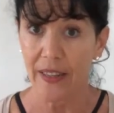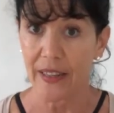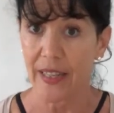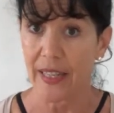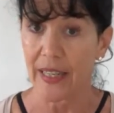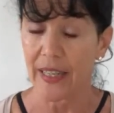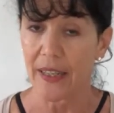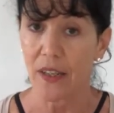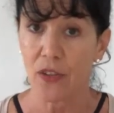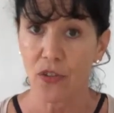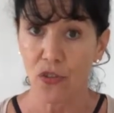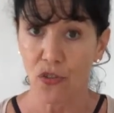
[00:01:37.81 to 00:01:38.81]
the
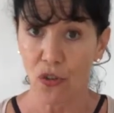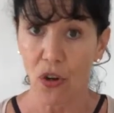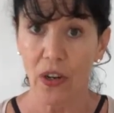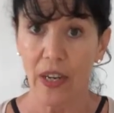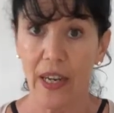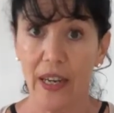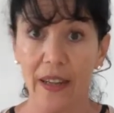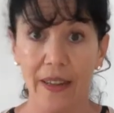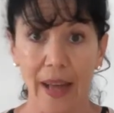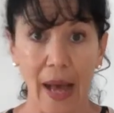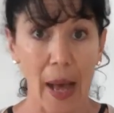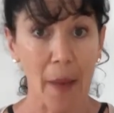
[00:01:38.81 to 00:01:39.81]
stronger,
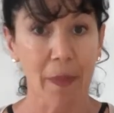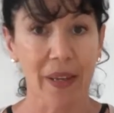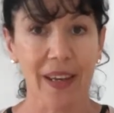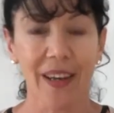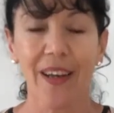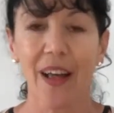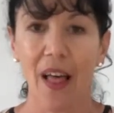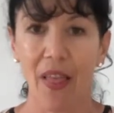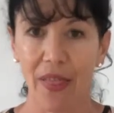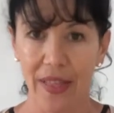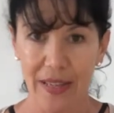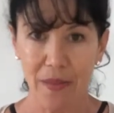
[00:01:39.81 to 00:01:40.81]
the happier
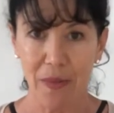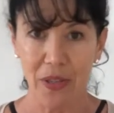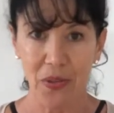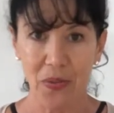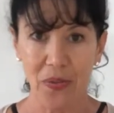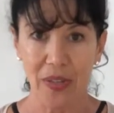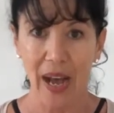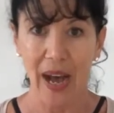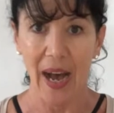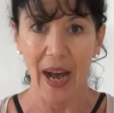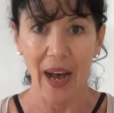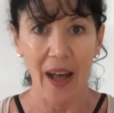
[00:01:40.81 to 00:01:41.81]
these muscles
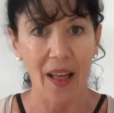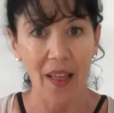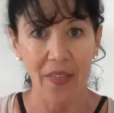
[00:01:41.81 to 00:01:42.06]
are,